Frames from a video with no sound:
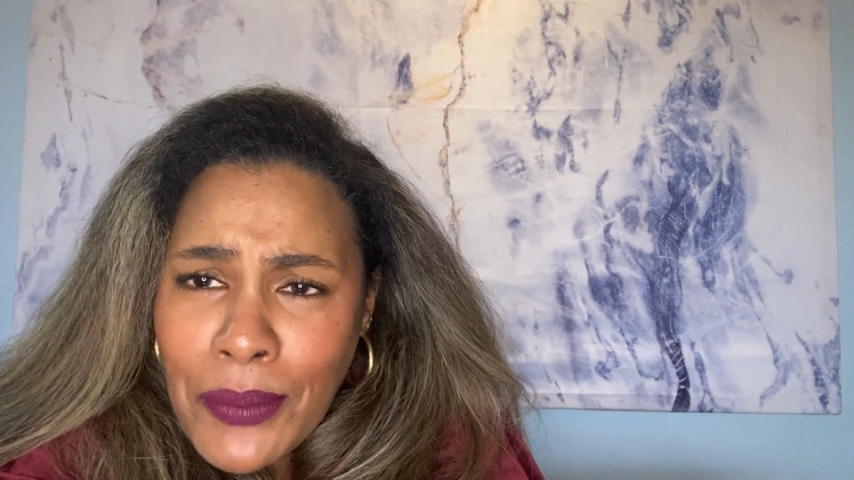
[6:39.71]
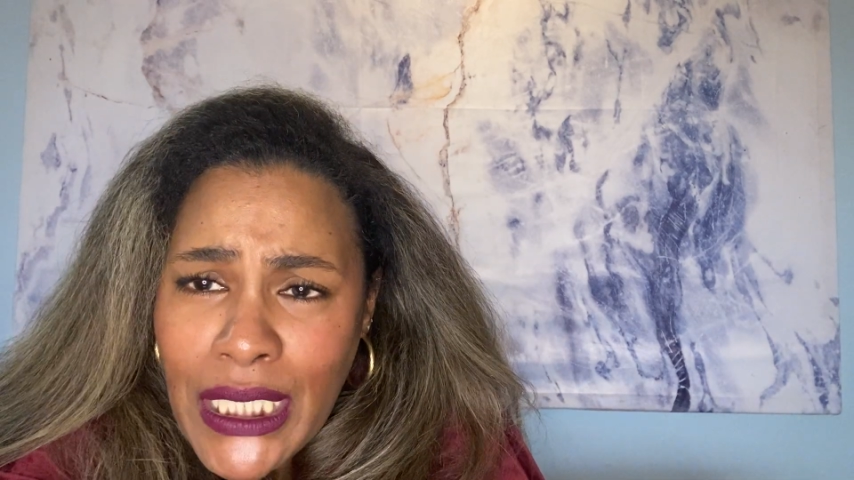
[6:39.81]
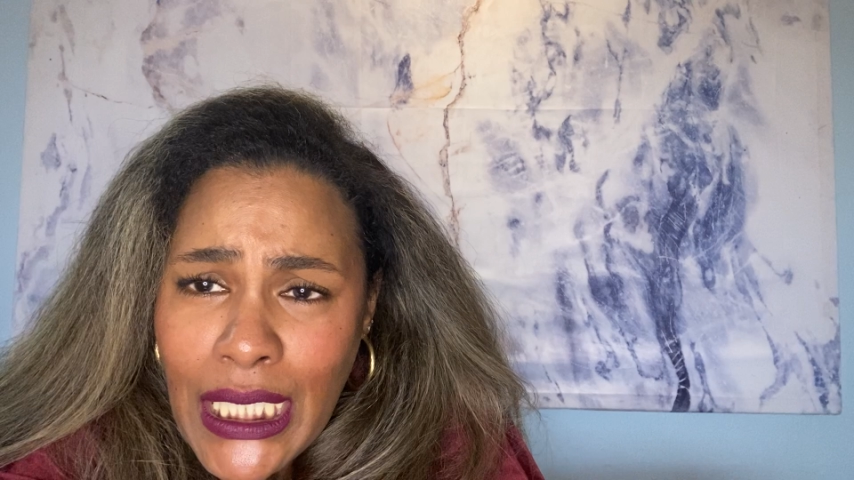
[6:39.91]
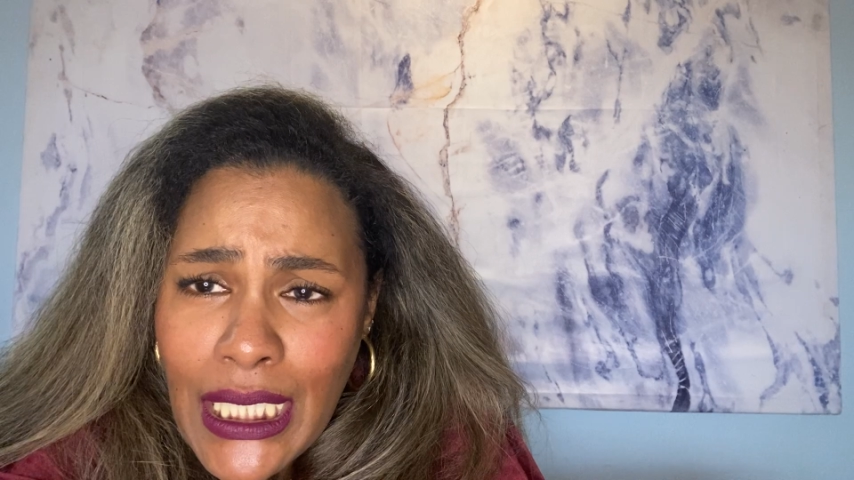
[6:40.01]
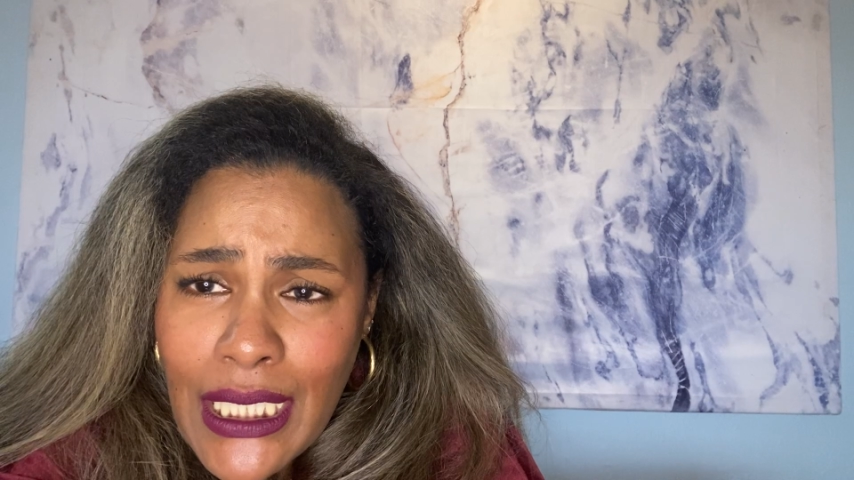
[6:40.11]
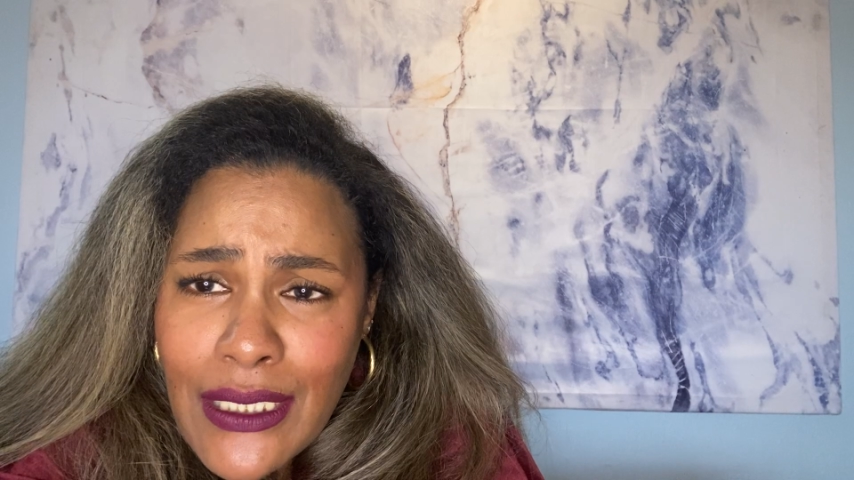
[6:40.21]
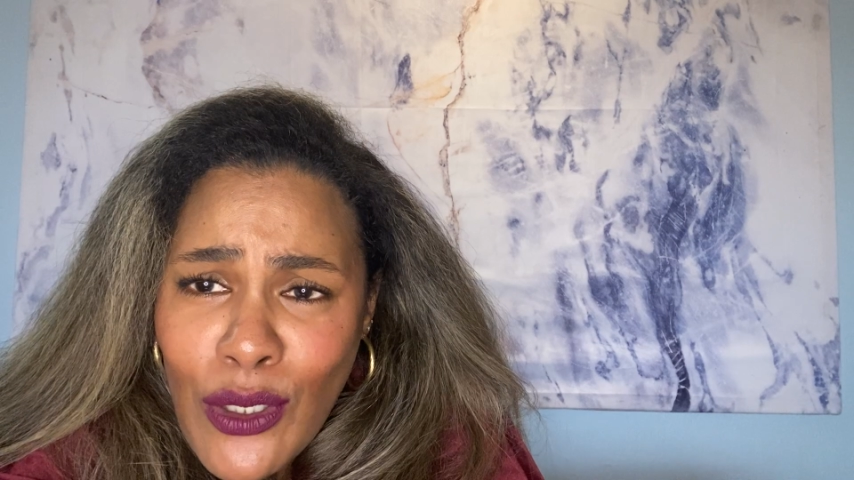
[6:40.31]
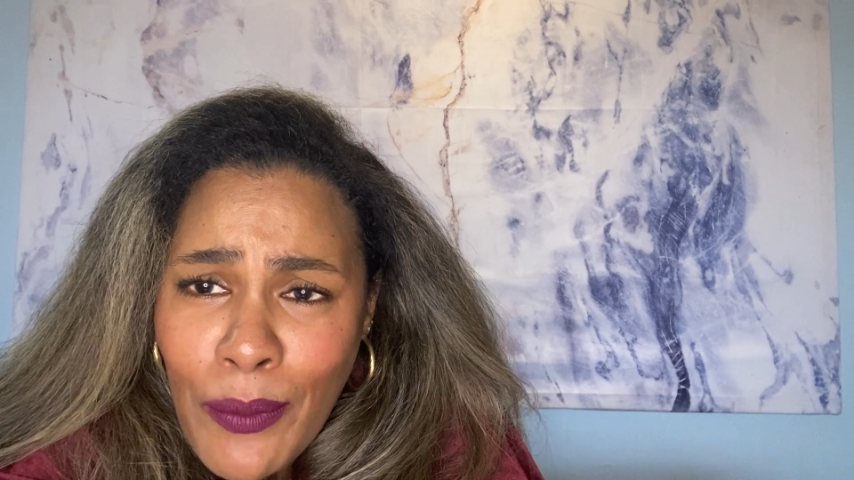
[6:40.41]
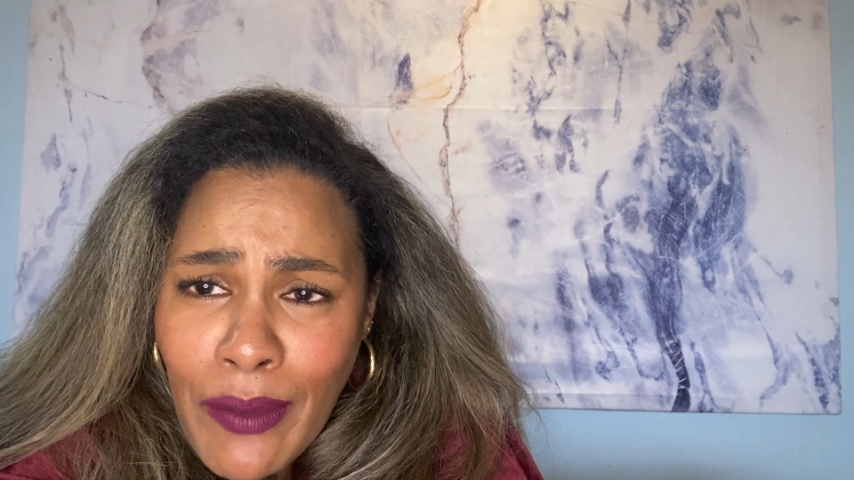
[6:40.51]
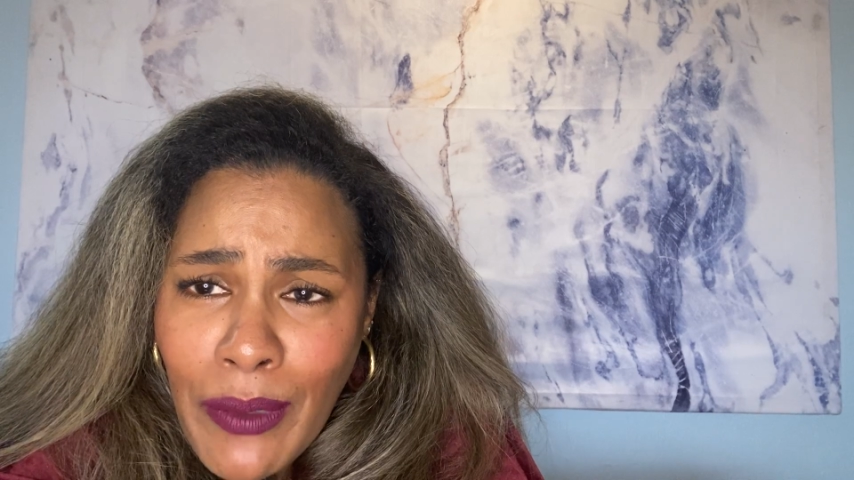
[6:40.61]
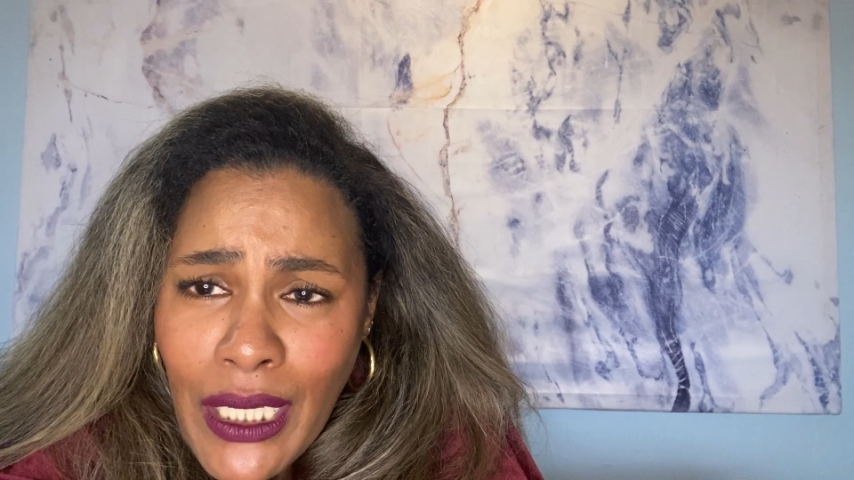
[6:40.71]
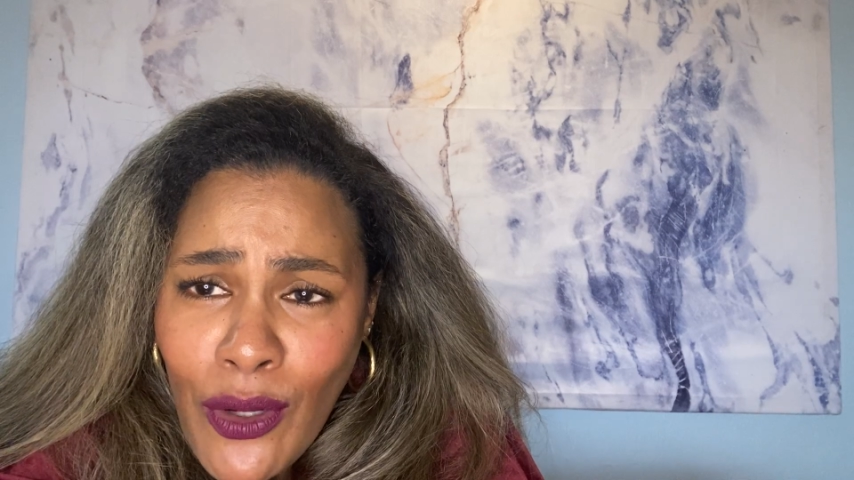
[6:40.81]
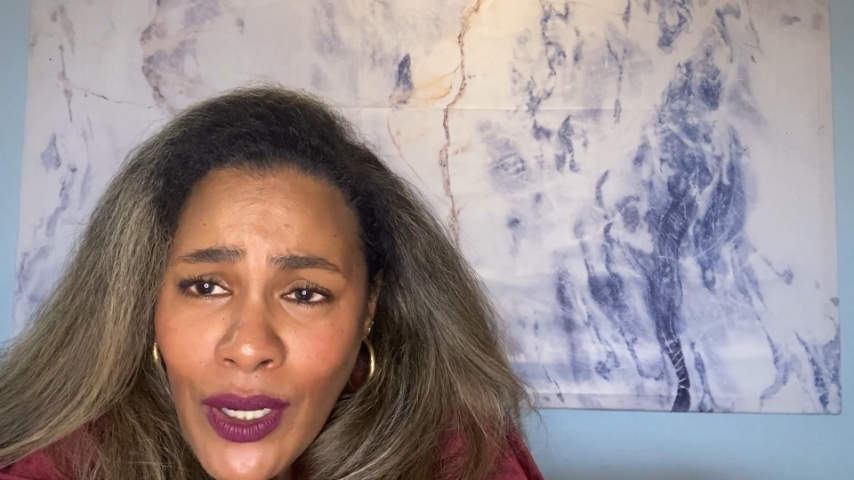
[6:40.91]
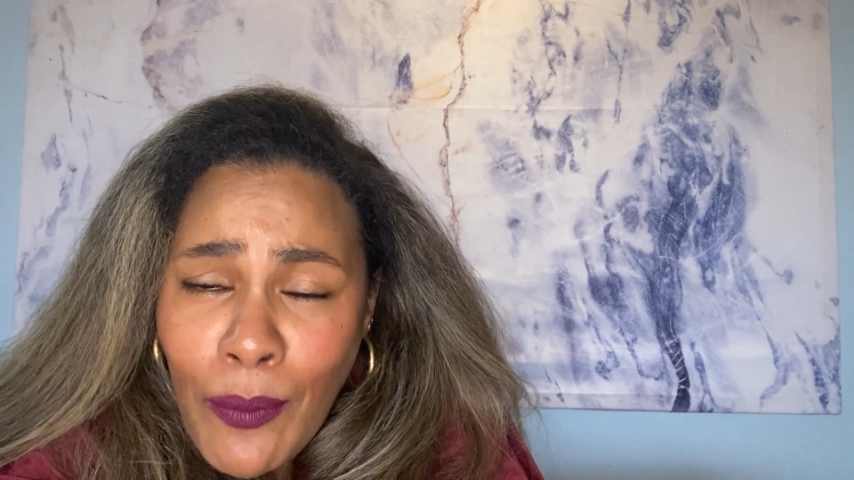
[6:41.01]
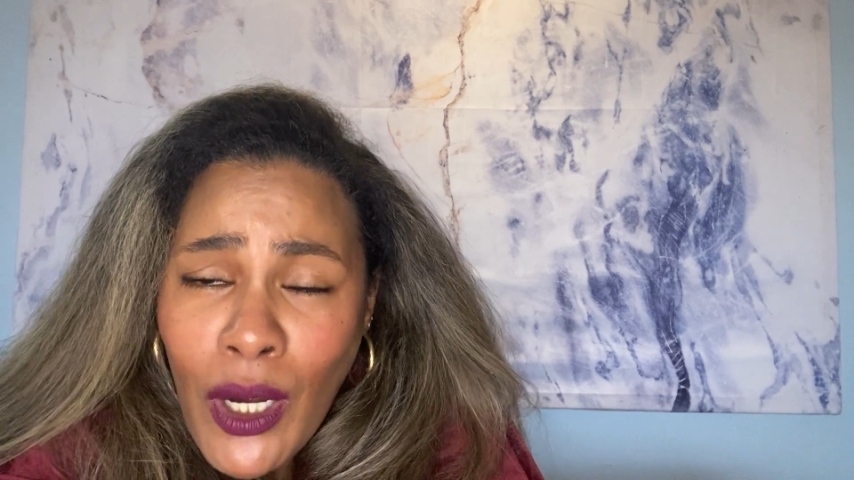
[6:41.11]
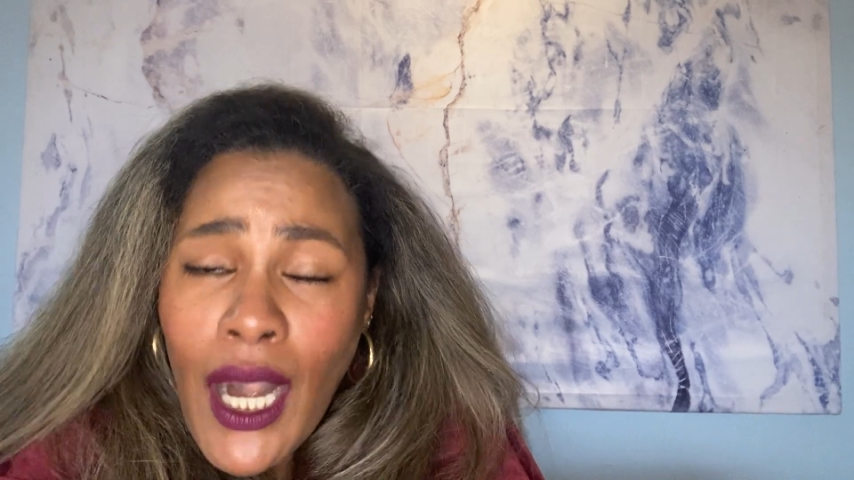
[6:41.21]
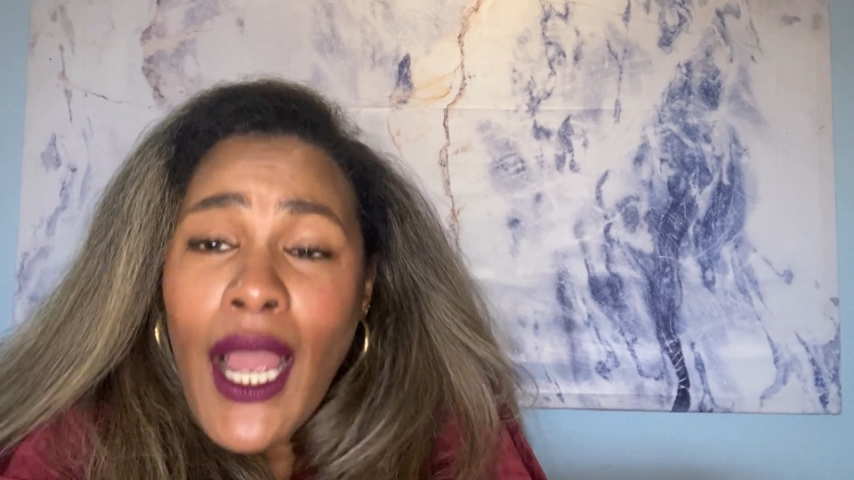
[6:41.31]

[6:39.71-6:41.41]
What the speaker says: Please don't make me go anymore.